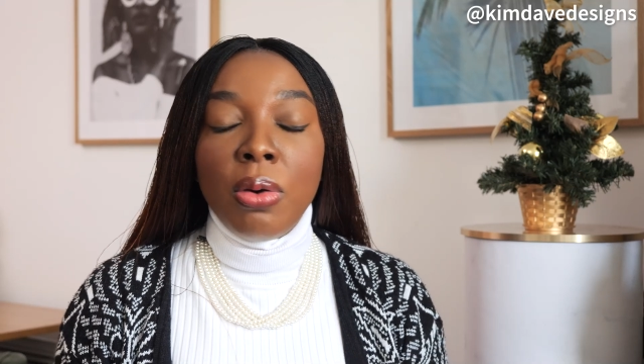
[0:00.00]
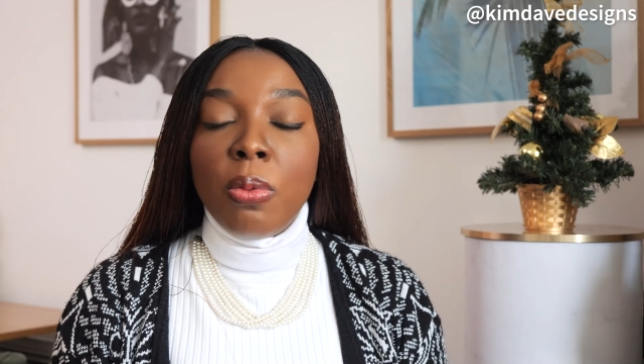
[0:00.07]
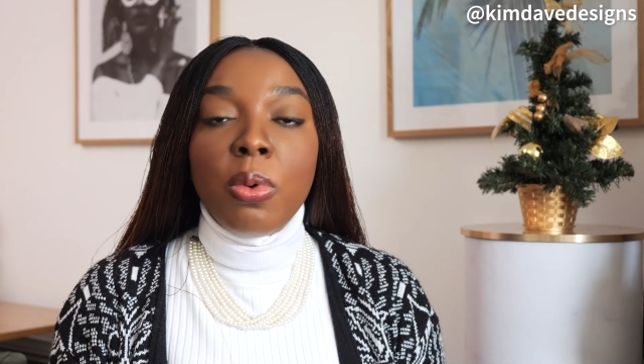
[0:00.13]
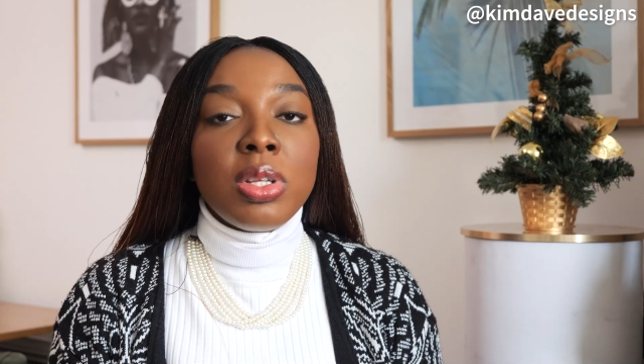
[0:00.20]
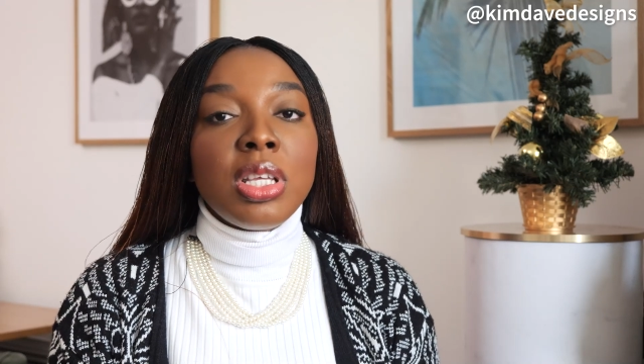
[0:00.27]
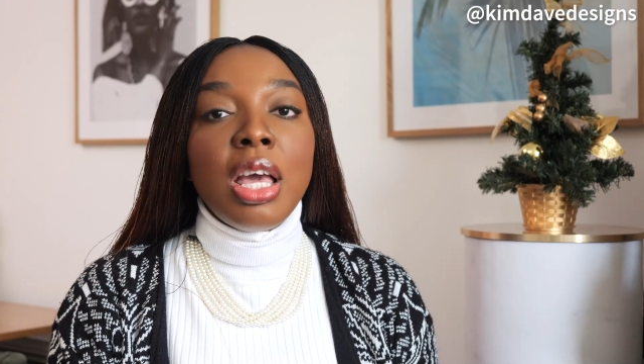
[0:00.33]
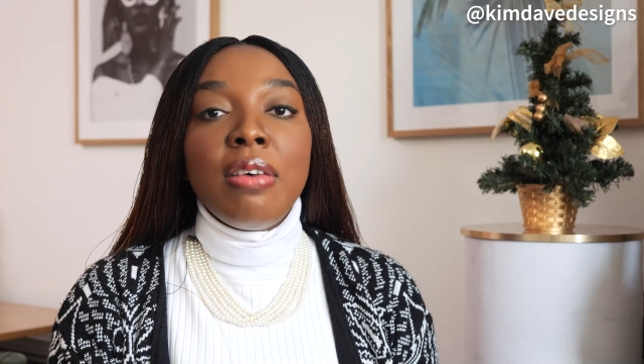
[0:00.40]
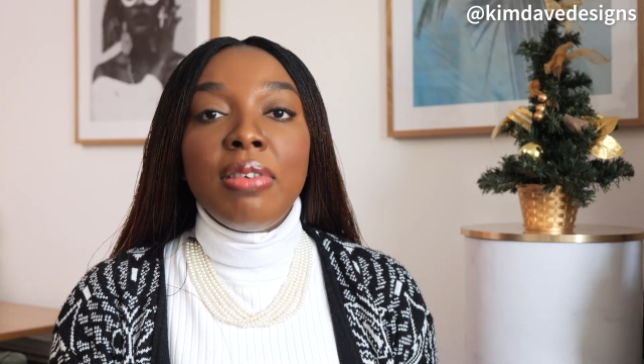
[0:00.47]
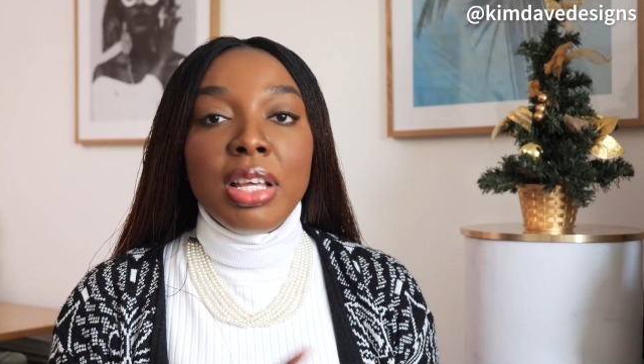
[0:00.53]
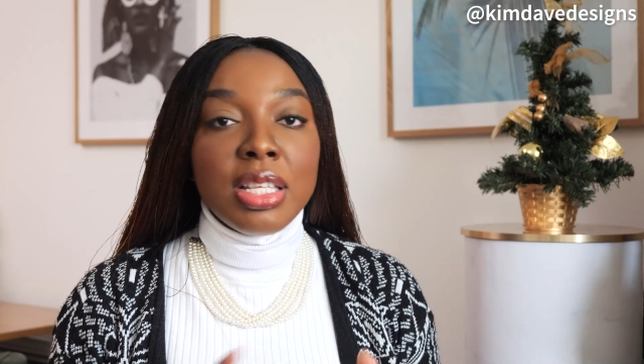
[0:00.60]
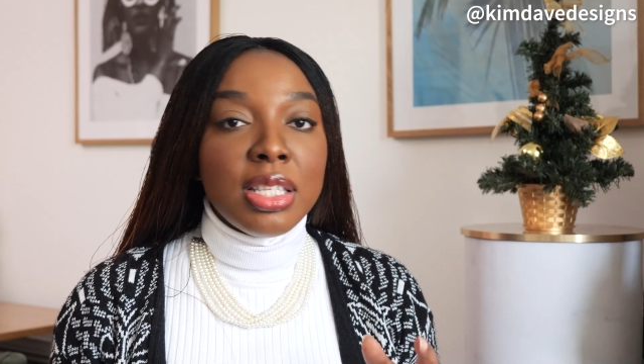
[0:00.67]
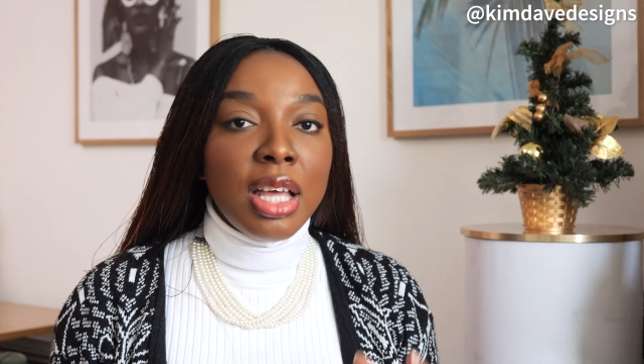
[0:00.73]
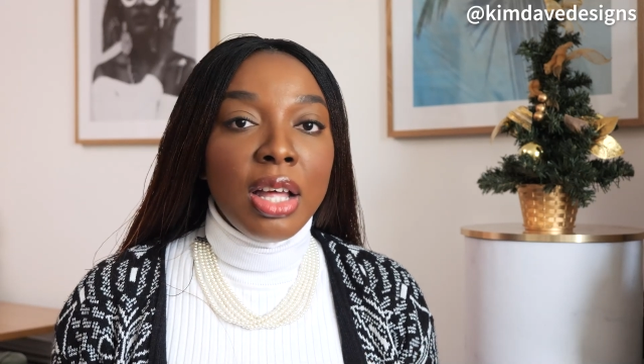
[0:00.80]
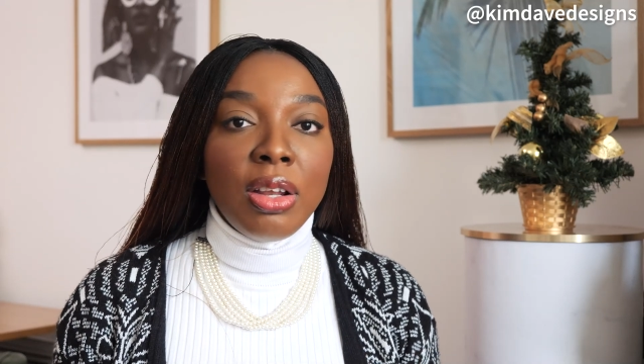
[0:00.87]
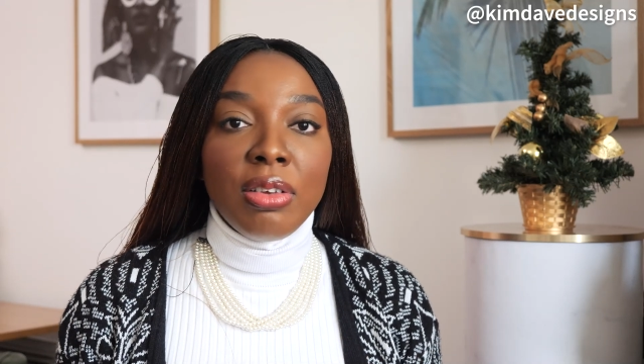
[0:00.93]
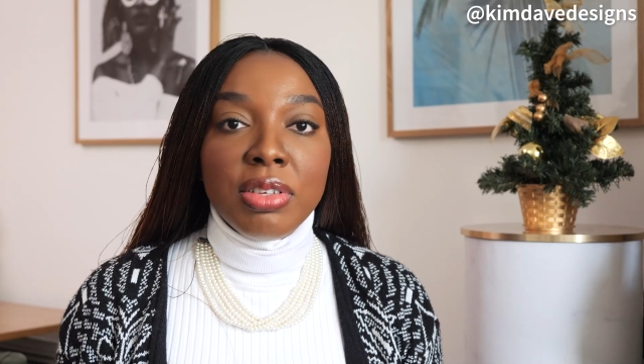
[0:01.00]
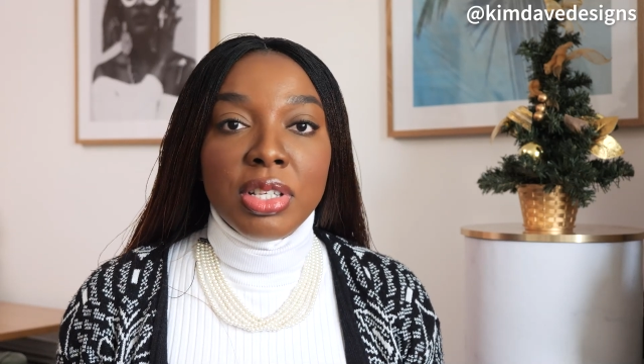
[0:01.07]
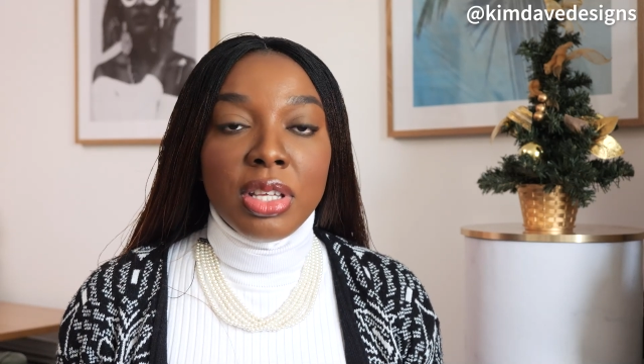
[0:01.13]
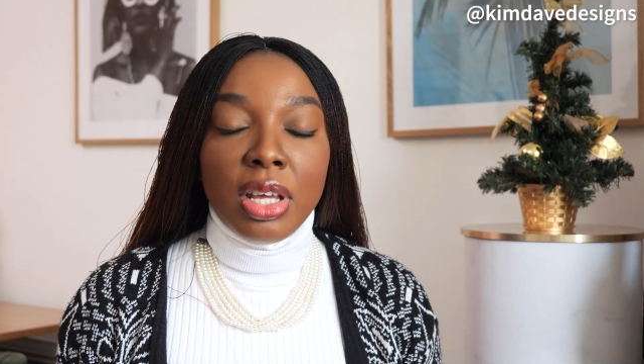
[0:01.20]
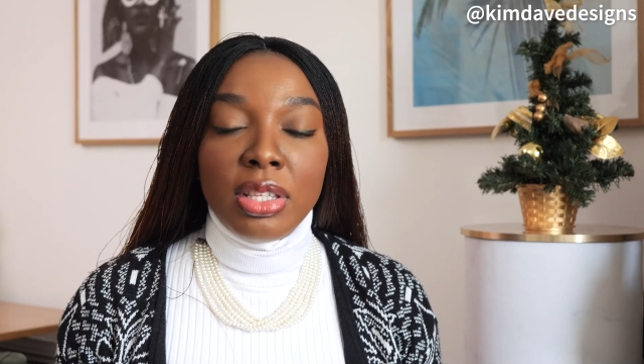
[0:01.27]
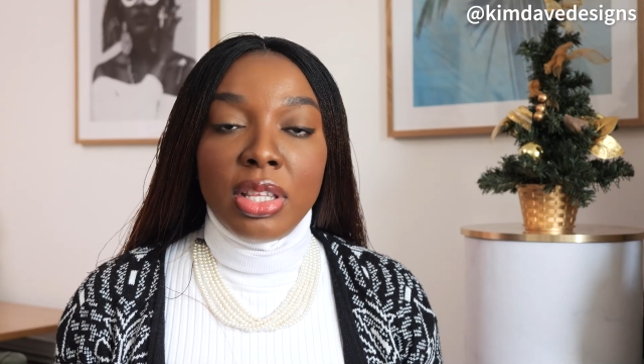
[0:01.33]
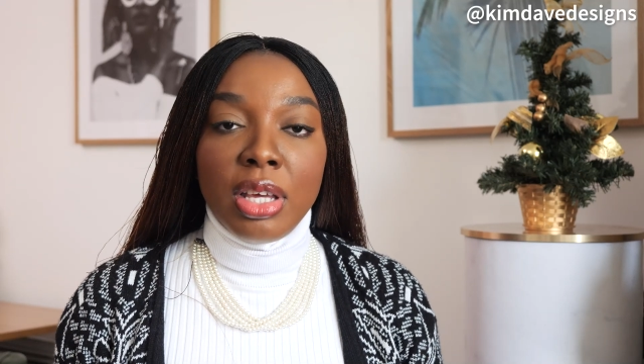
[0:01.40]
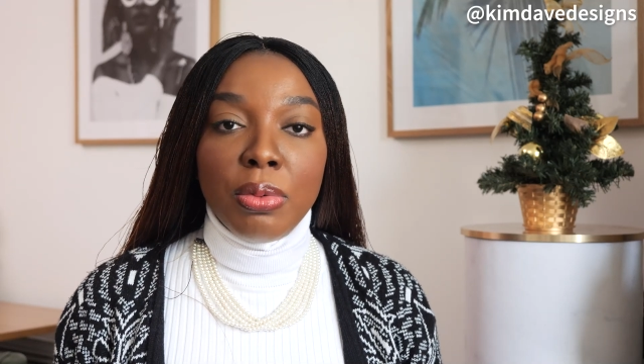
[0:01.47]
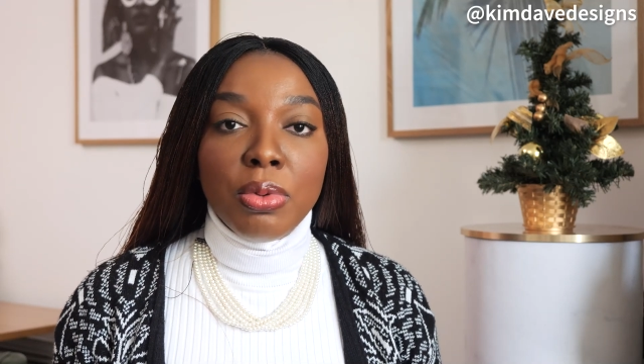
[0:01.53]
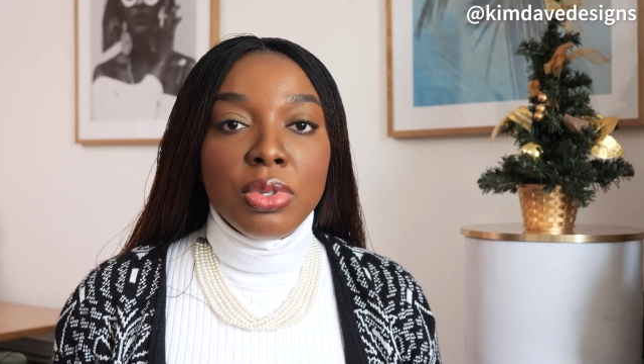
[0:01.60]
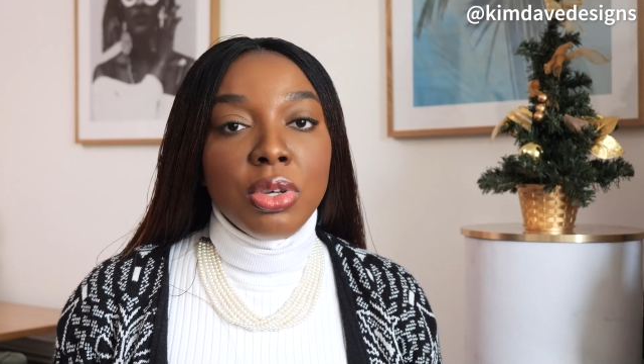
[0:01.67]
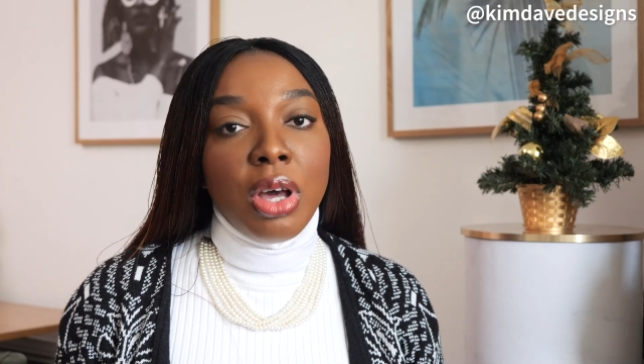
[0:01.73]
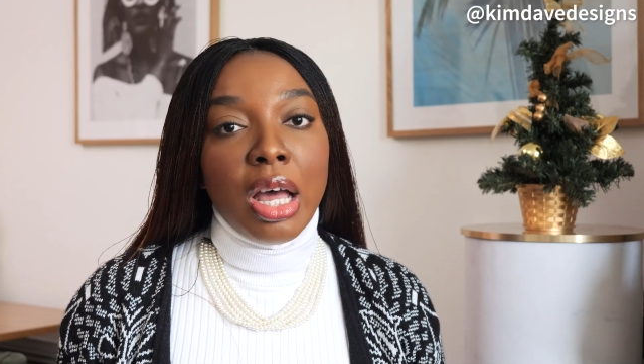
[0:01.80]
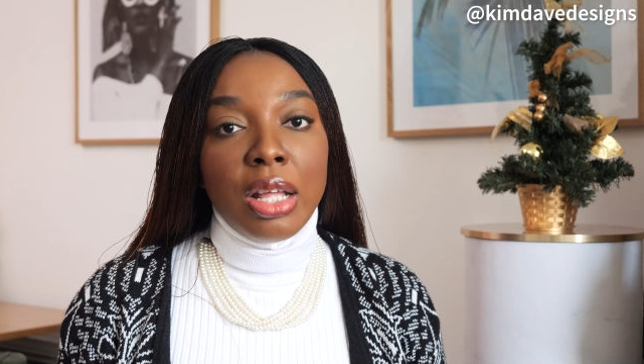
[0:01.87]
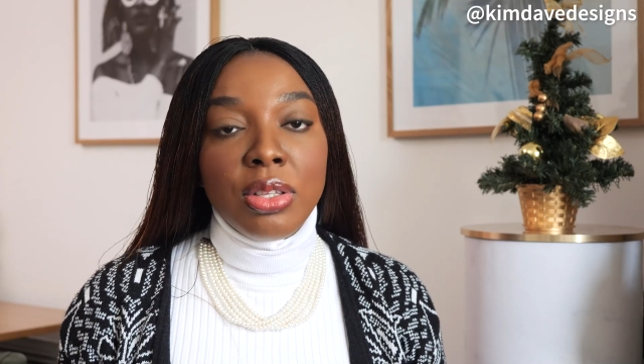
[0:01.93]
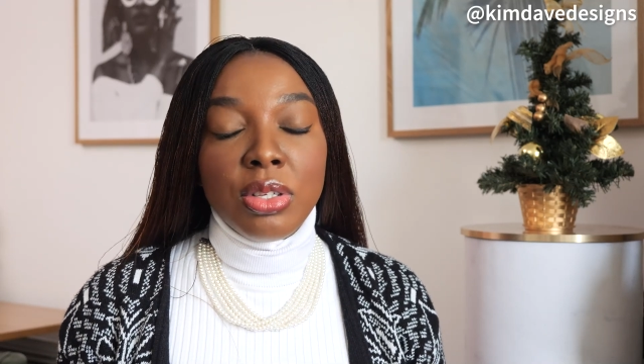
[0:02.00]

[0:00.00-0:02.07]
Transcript: whatever style of skirt that you want to add